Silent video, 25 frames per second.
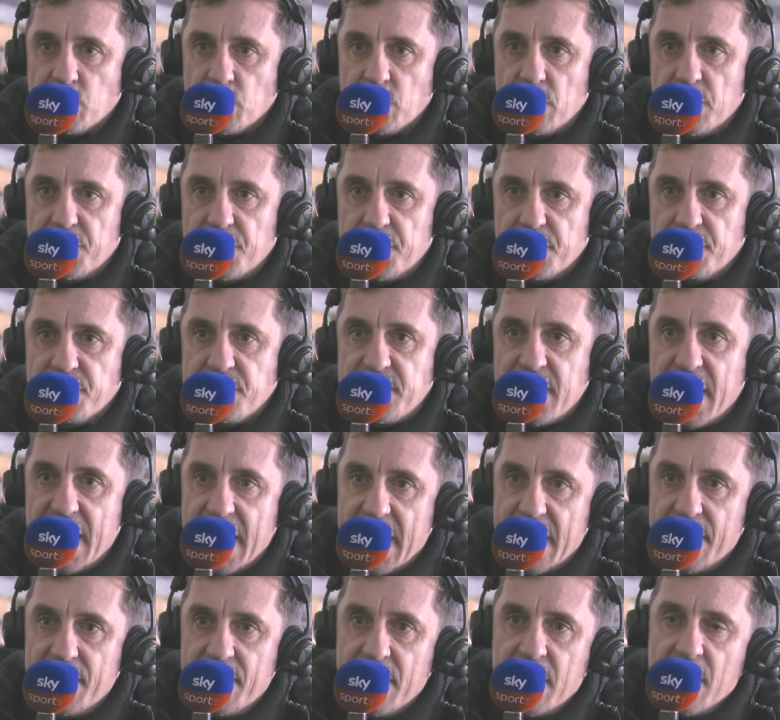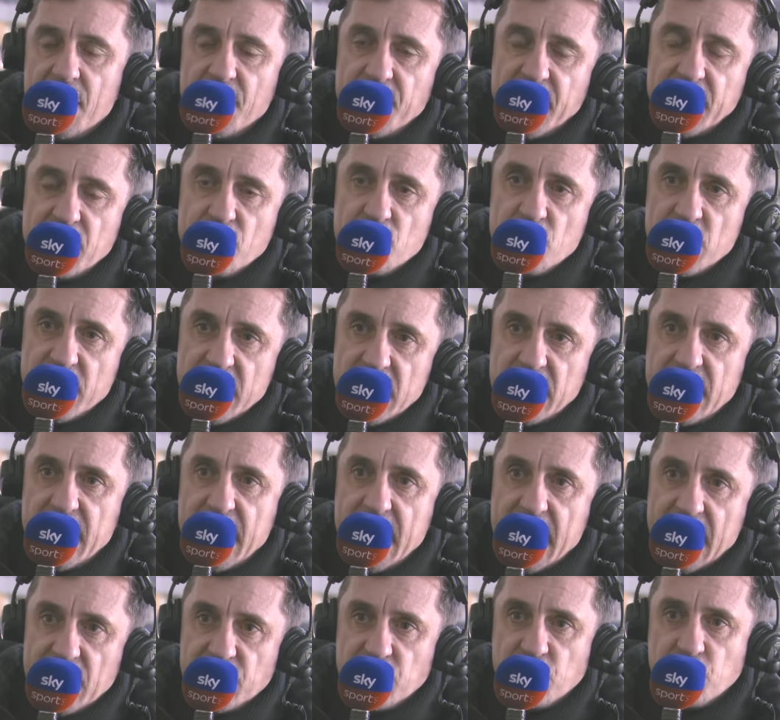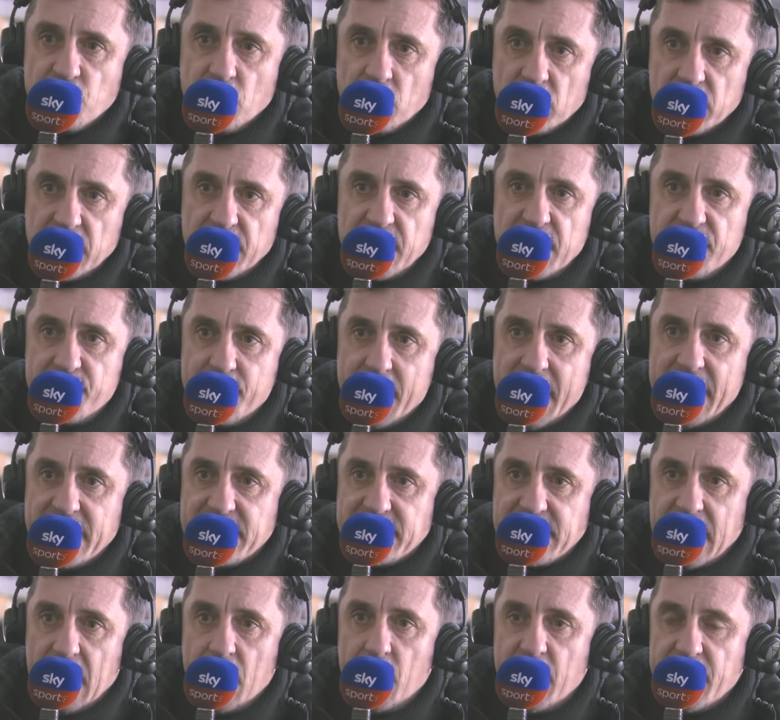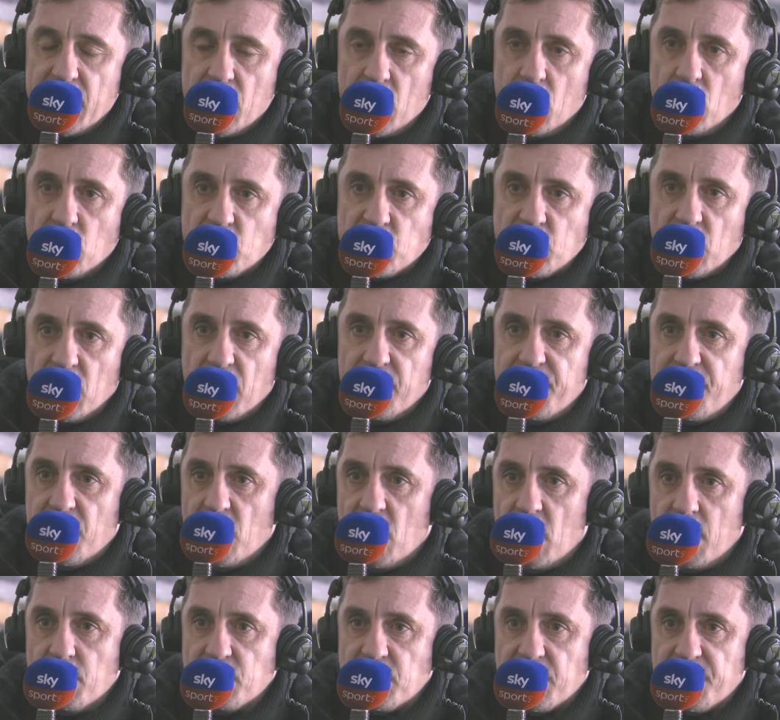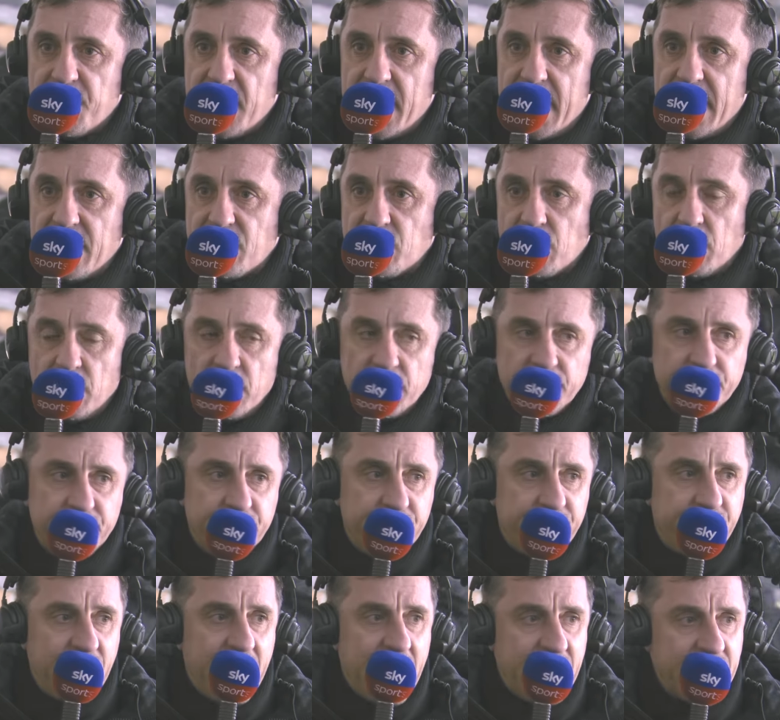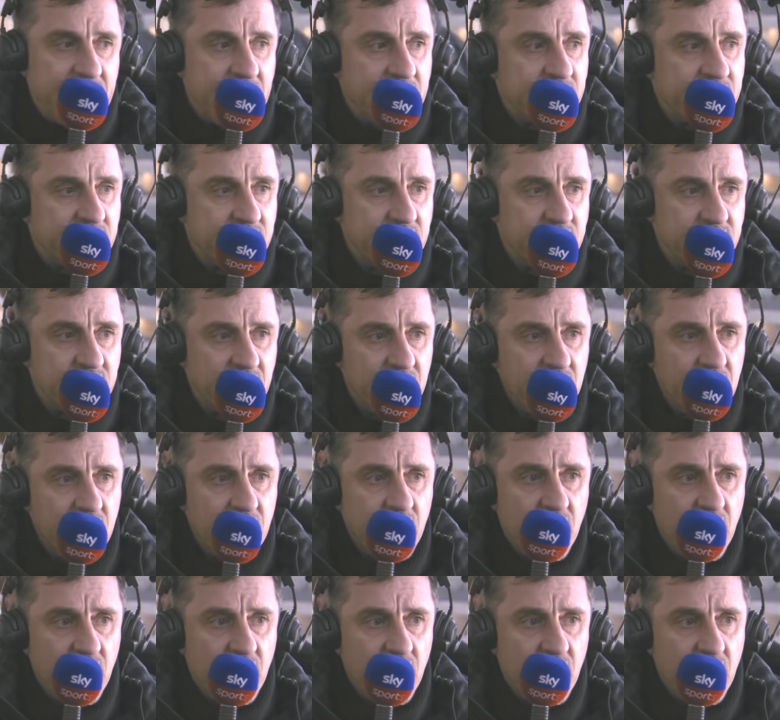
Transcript: worth of debt. They really are struggling. They've maxed out in all sort of forms of their sort of finances.